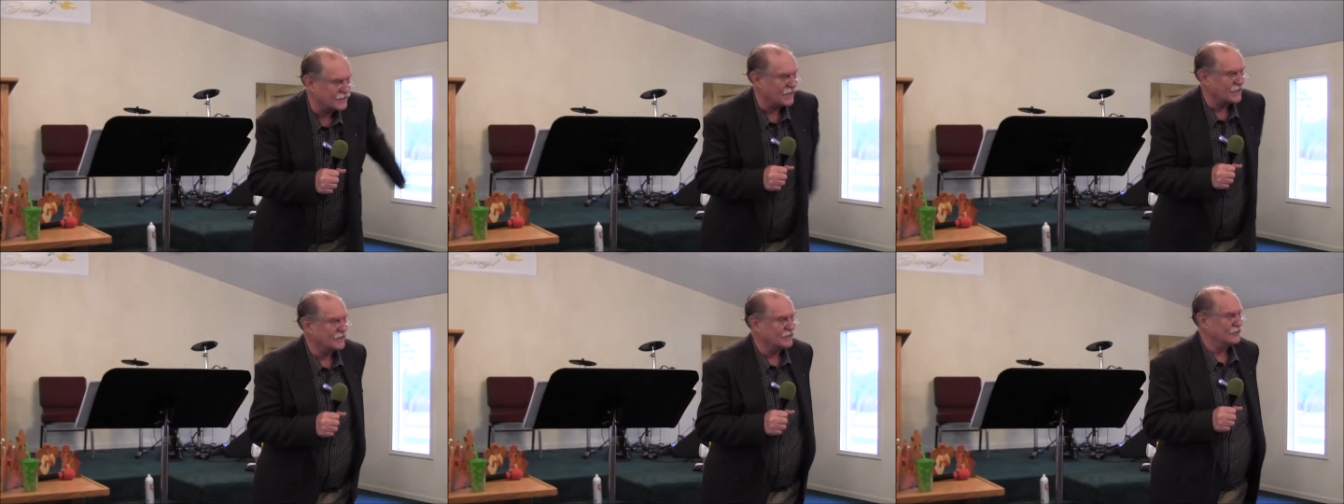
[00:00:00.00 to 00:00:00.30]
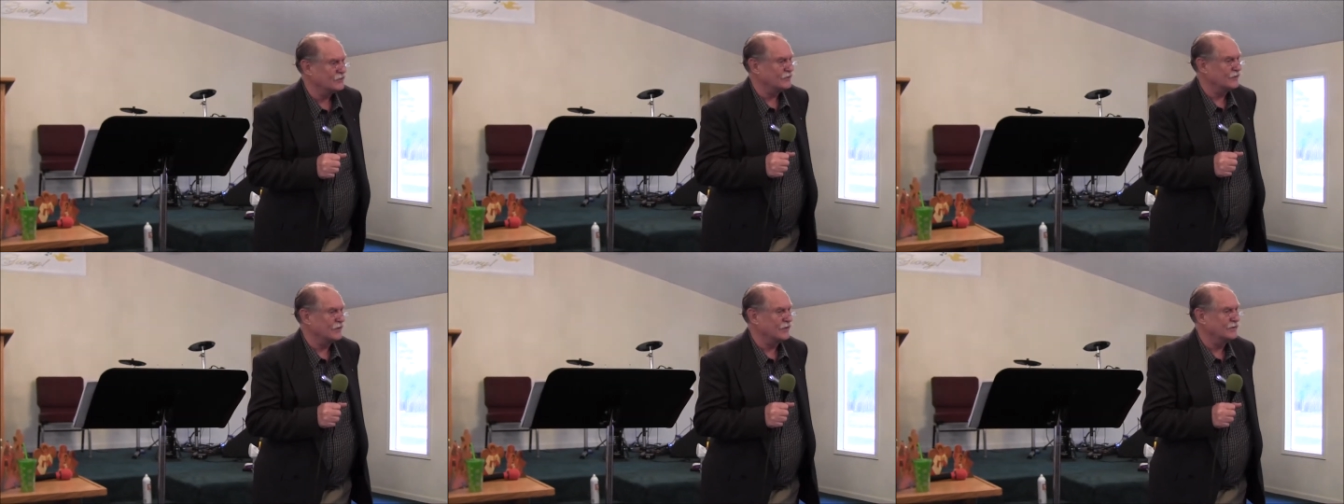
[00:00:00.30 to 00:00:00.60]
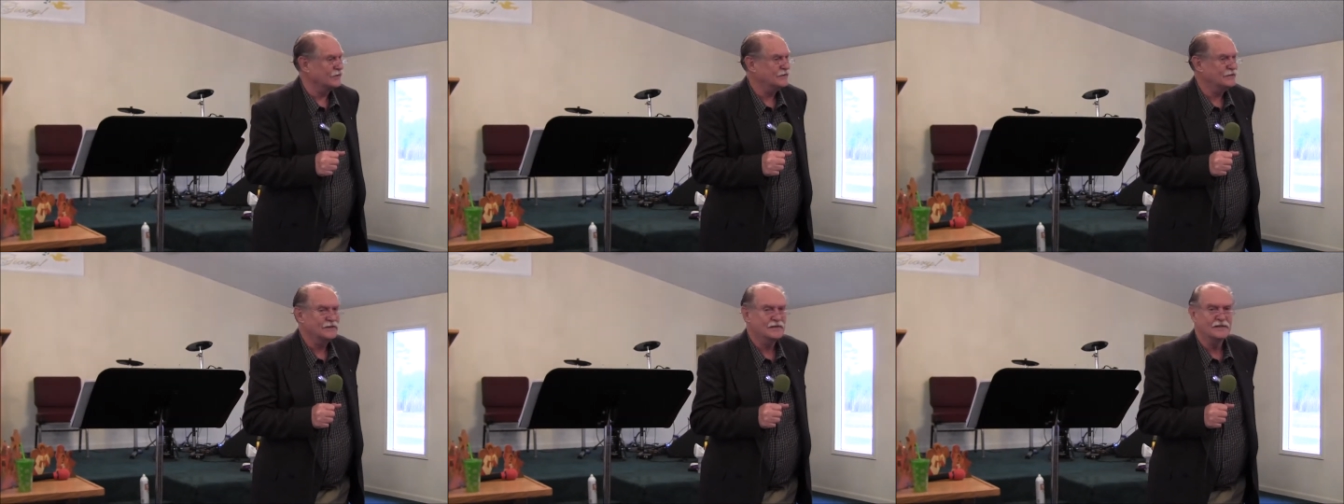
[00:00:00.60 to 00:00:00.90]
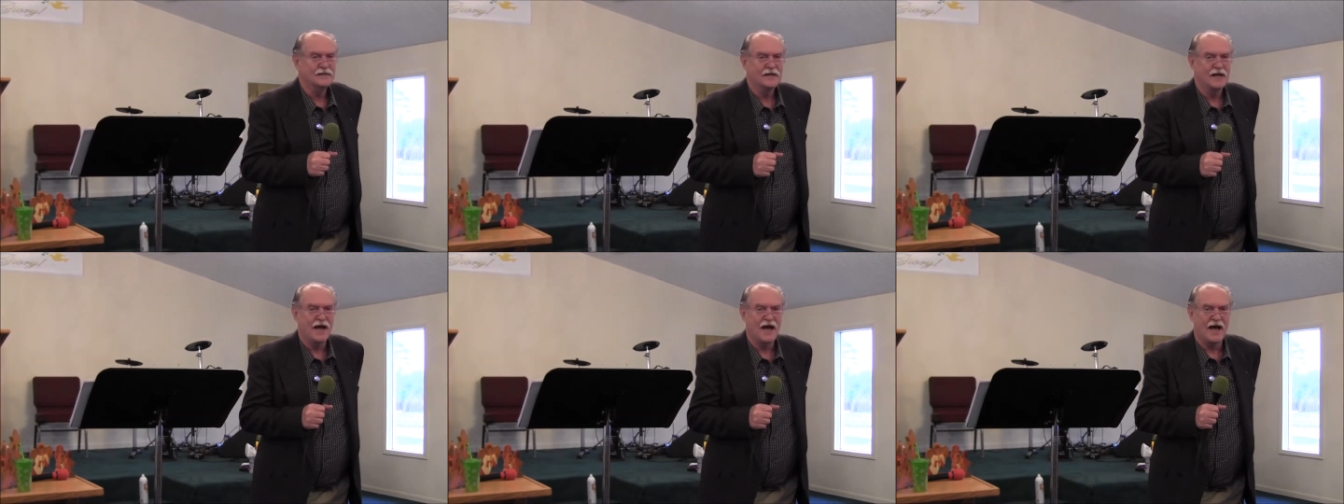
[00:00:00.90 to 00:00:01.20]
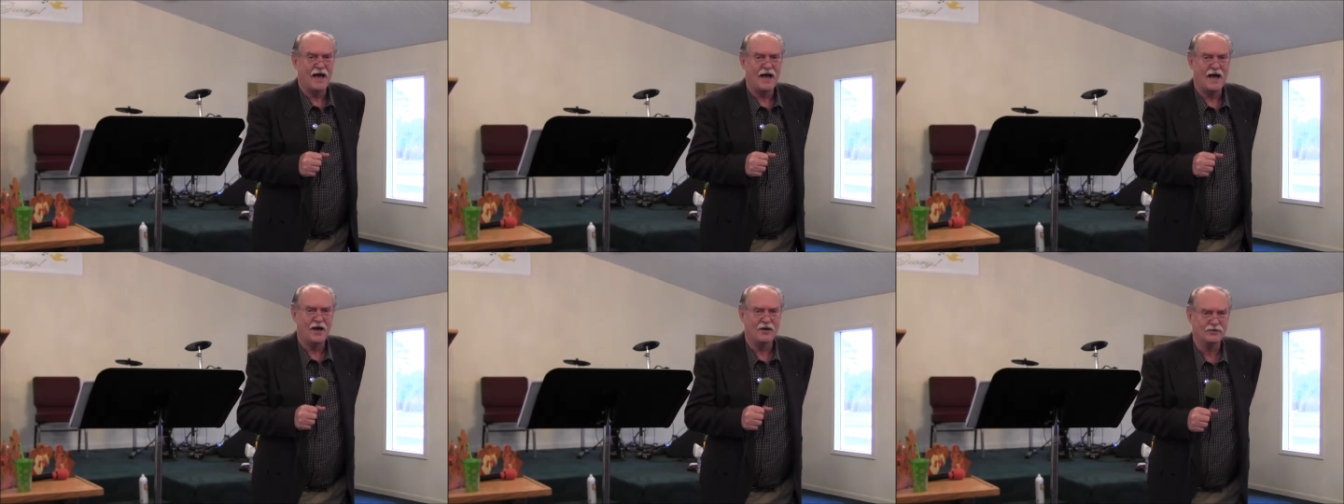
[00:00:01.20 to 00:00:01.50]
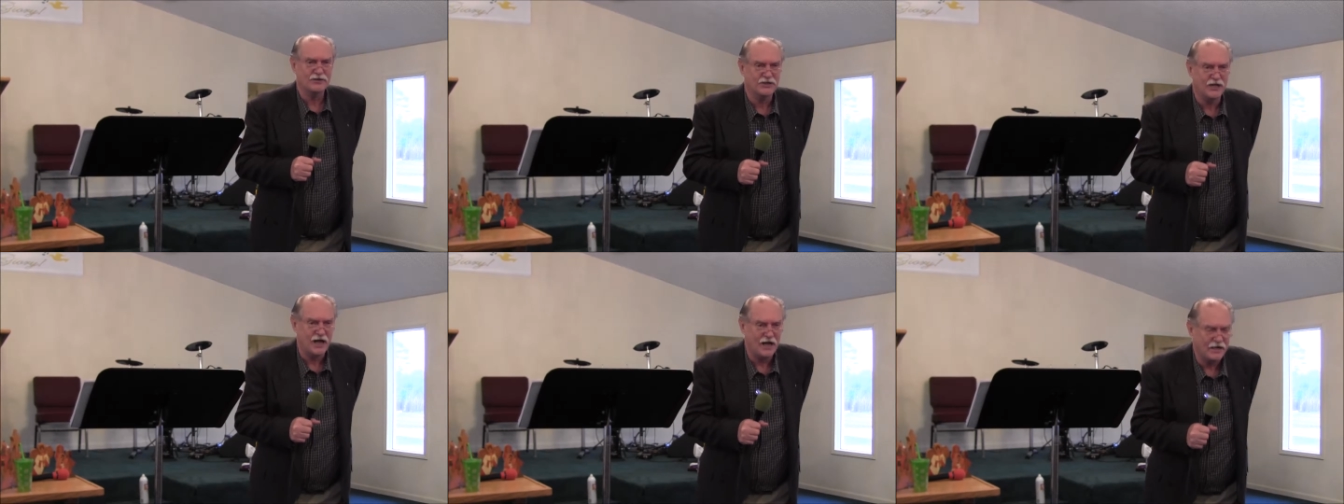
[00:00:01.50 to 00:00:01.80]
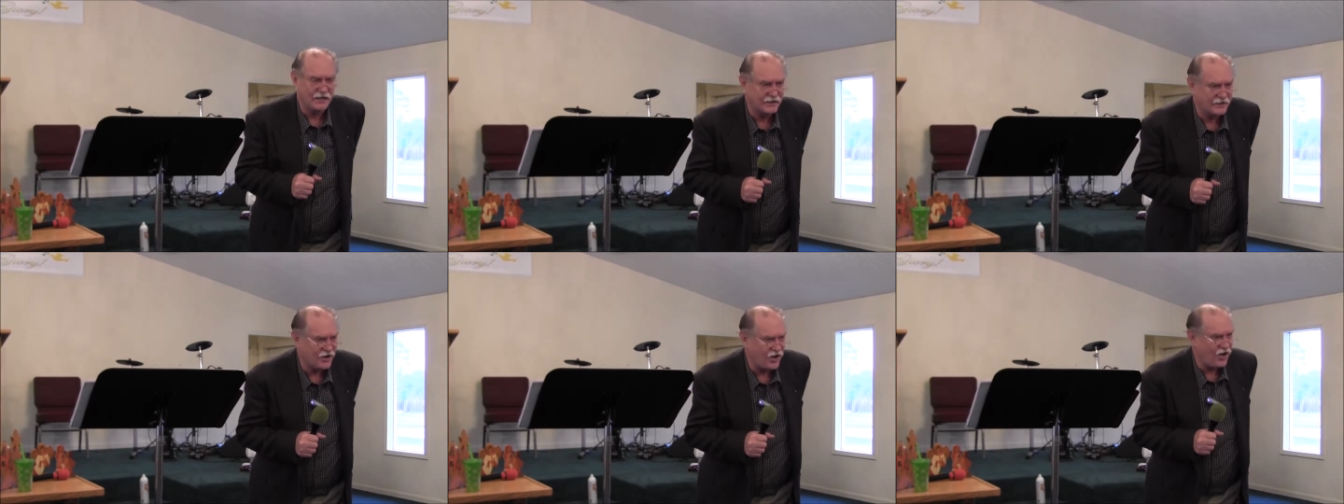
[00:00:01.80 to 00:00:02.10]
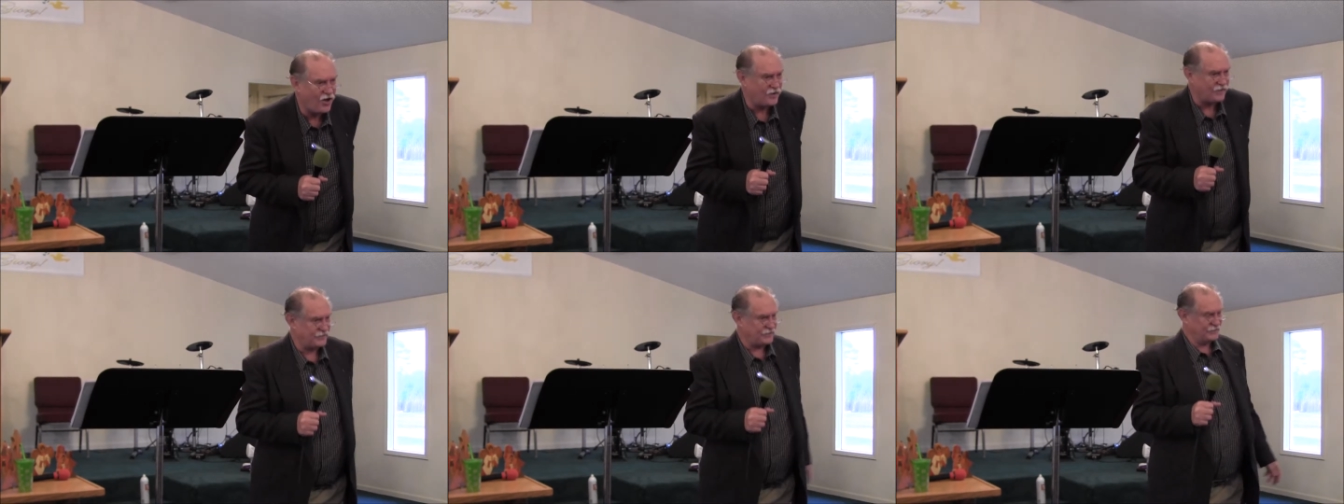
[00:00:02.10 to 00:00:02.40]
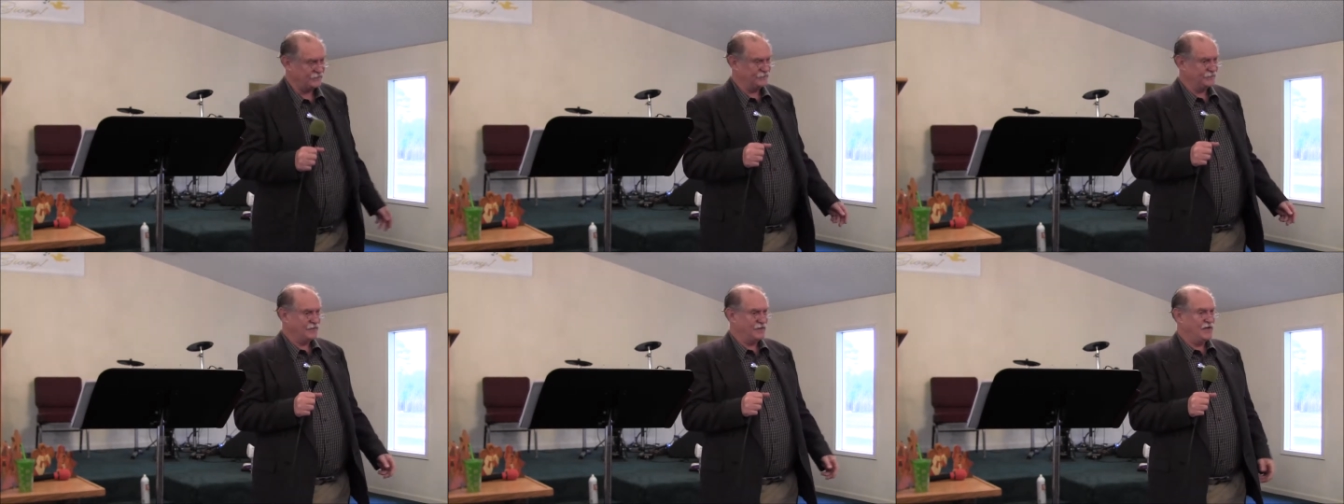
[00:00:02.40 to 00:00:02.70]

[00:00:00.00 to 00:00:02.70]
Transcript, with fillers: Hallelujah. How shall it not?